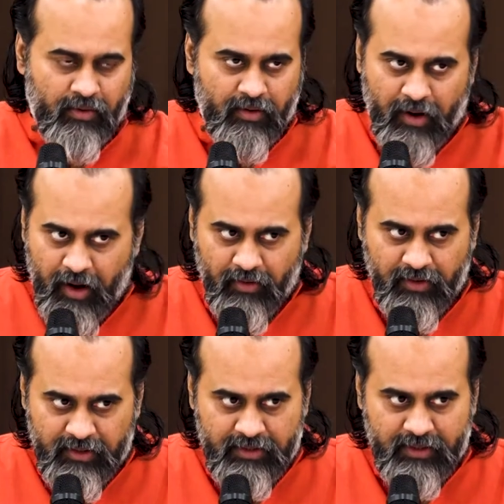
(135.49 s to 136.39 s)
or how
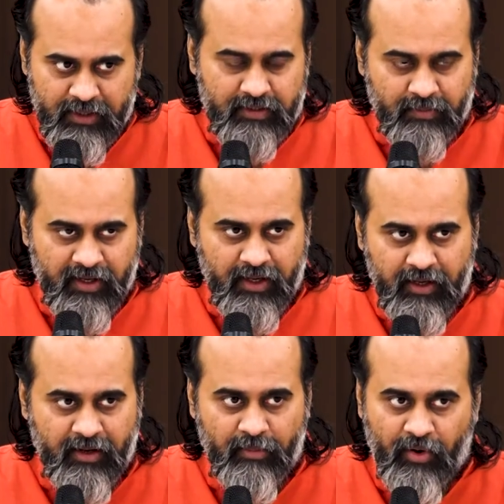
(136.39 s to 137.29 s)
does this
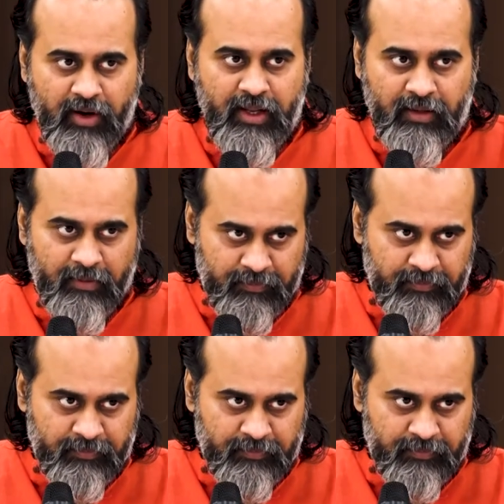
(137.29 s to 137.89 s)
material body